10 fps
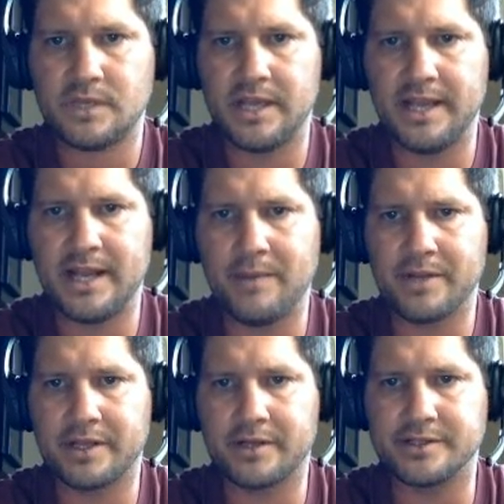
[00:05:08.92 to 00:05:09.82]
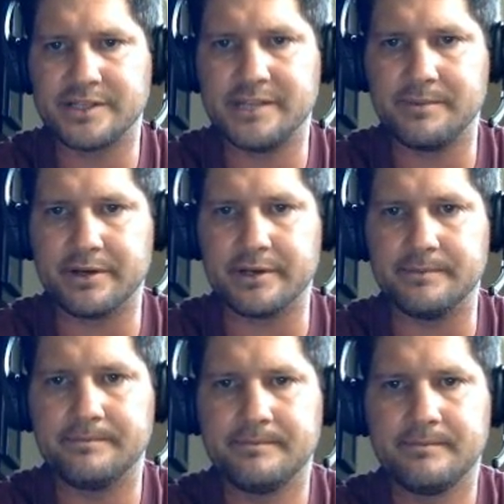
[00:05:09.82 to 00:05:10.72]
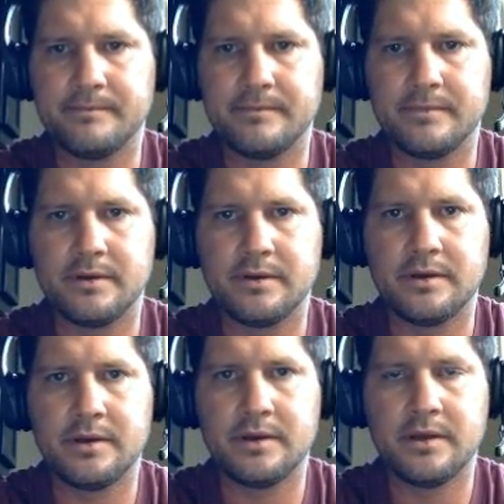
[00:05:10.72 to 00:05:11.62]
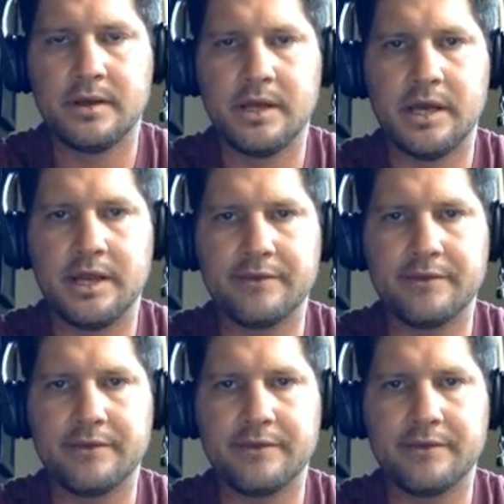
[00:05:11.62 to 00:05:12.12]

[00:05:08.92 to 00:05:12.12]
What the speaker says: And I want to click on Team Nerium. And the